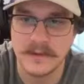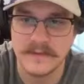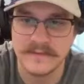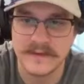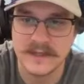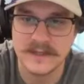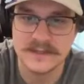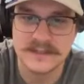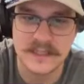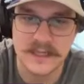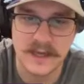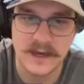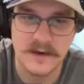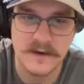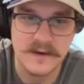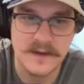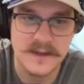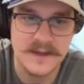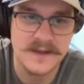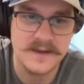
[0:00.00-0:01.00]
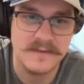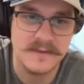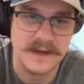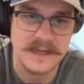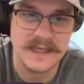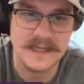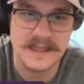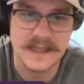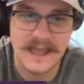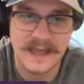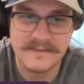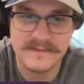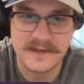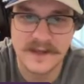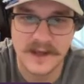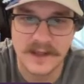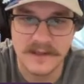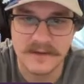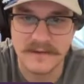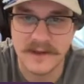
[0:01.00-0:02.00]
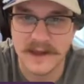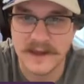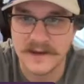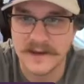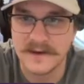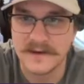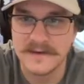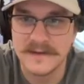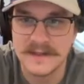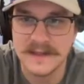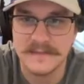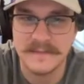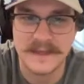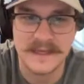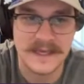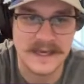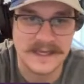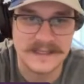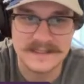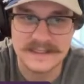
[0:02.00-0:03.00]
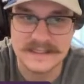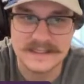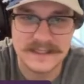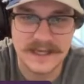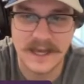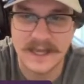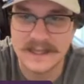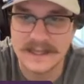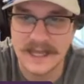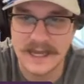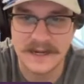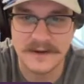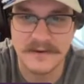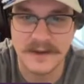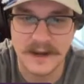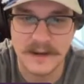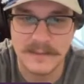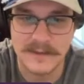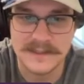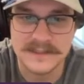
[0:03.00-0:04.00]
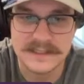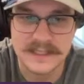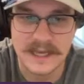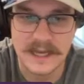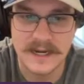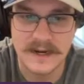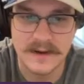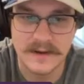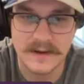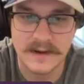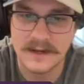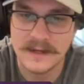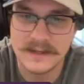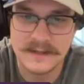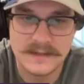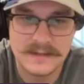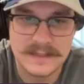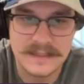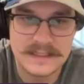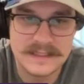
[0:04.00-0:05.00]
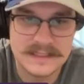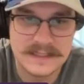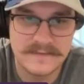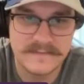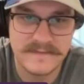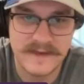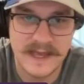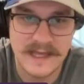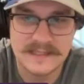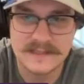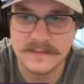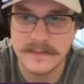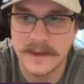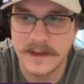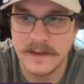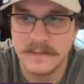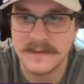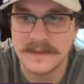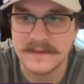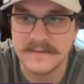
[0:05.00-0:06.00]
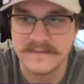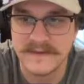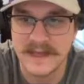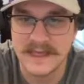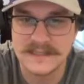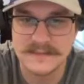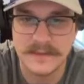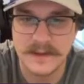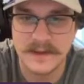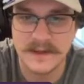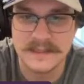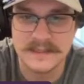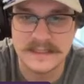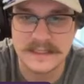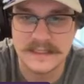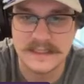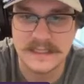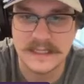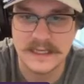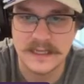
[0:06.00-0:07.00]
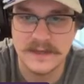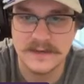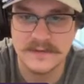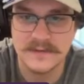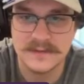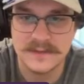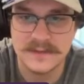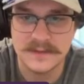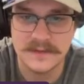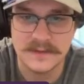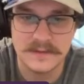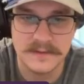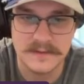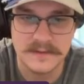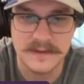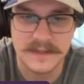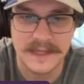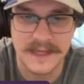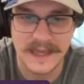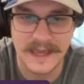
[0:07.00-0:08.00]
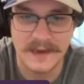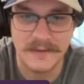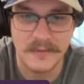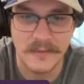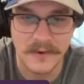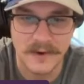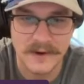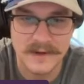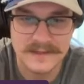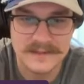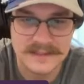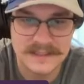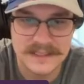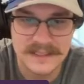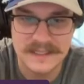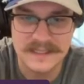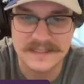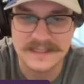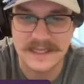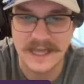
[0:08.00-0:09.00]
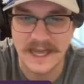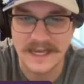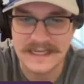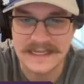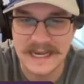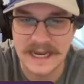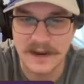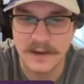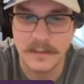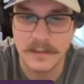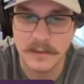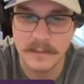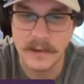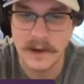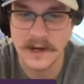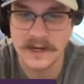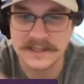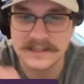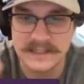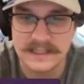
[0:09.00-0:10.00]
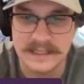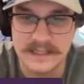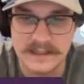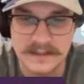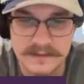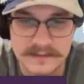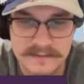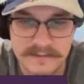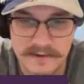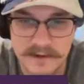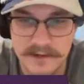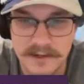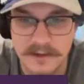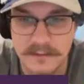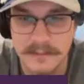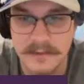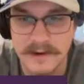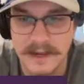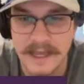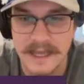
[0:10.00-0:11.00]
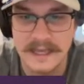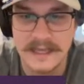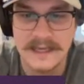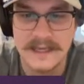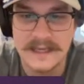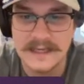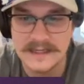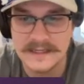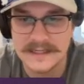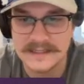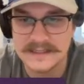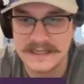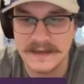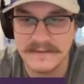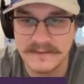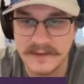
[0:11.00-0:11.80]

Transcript: of years ago when he left Colorado, because he's got that incredible slider and a decent fastball, but the fastball has continued to get worse. Got terrible marks in induced vertical break, doesn't have